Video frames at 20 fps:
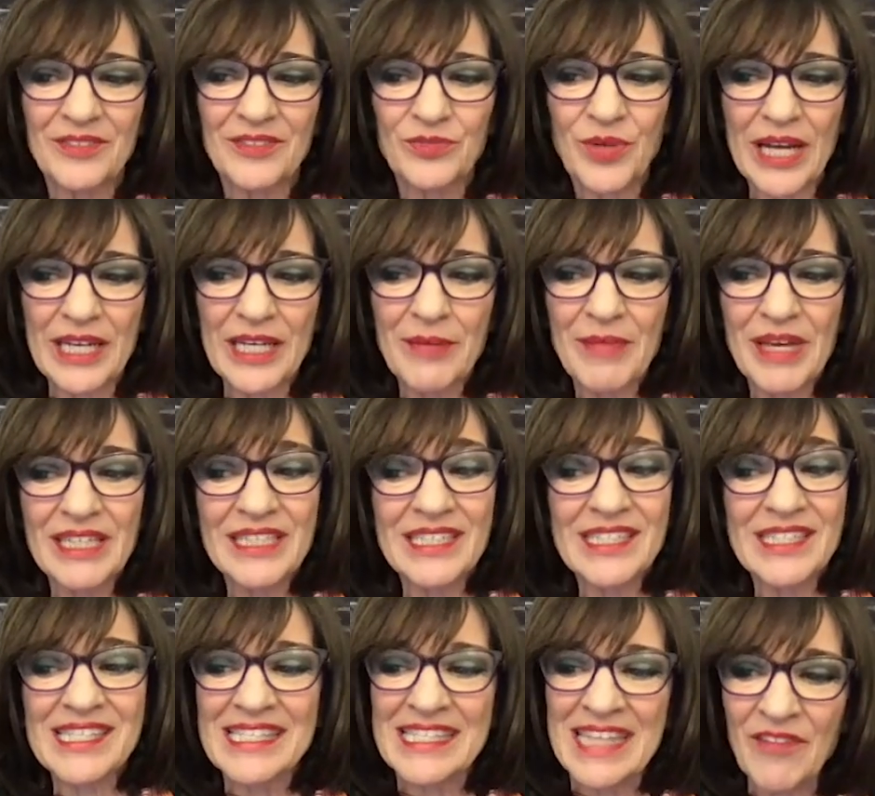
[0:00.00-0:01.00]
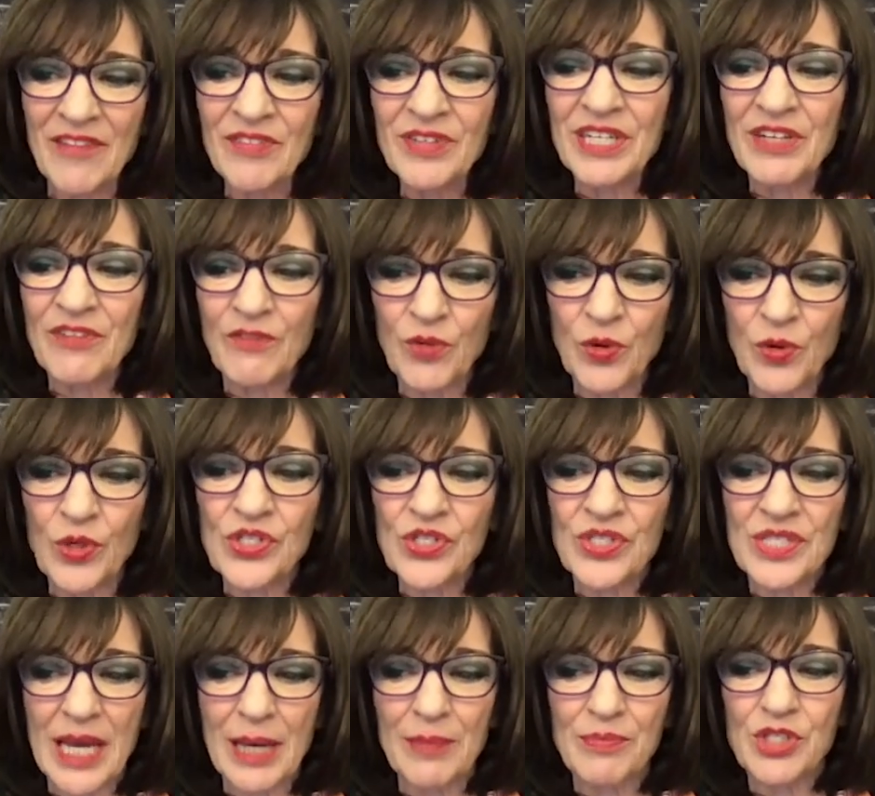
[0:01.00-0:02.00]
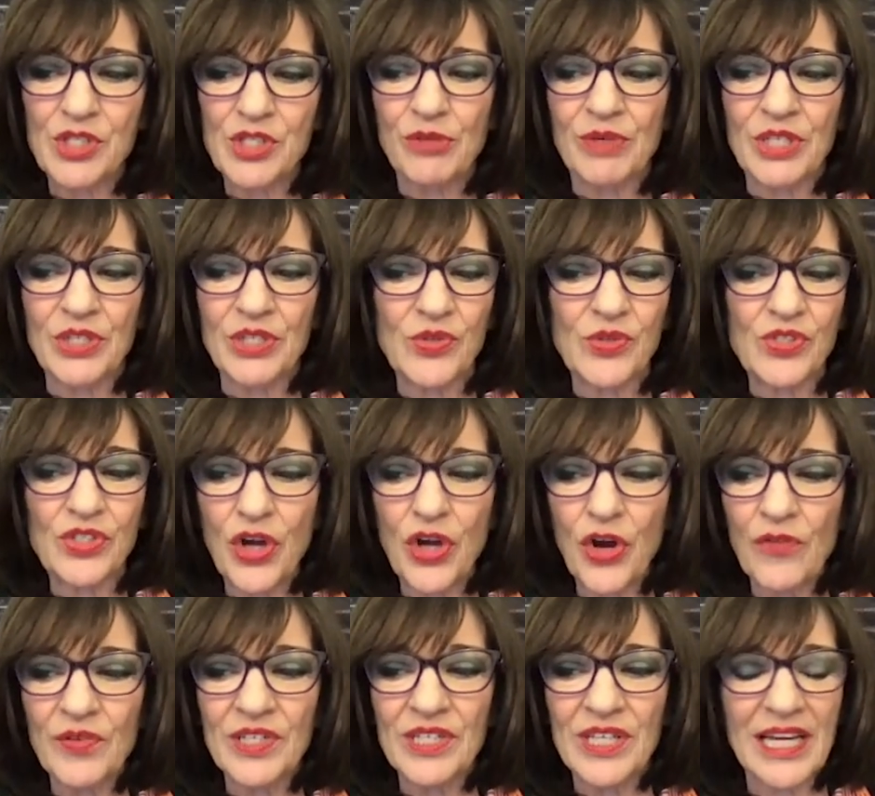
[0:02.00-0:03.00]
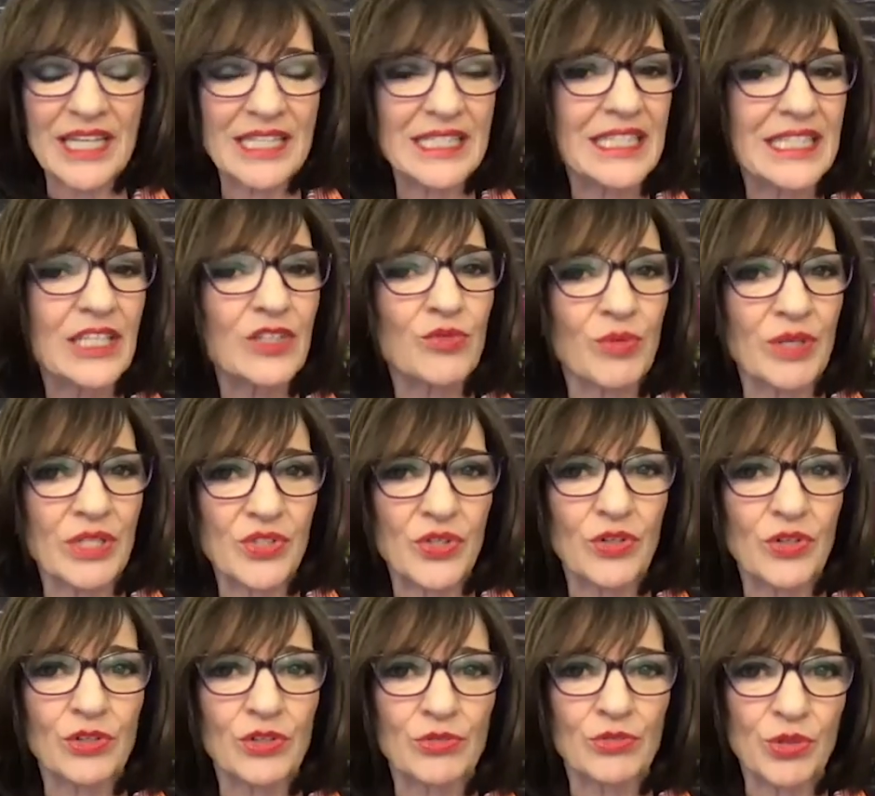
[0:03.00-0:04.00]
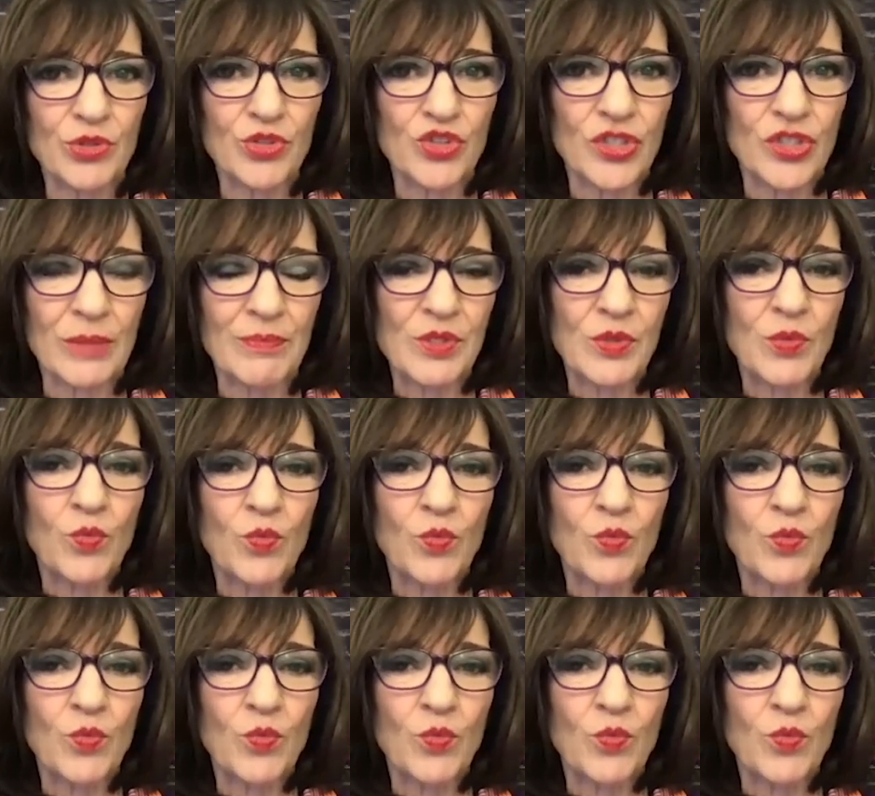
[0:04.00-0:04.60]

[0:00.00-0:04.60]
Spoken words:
recommended 74 steps to reduce COVID-19 risk on cruise ships.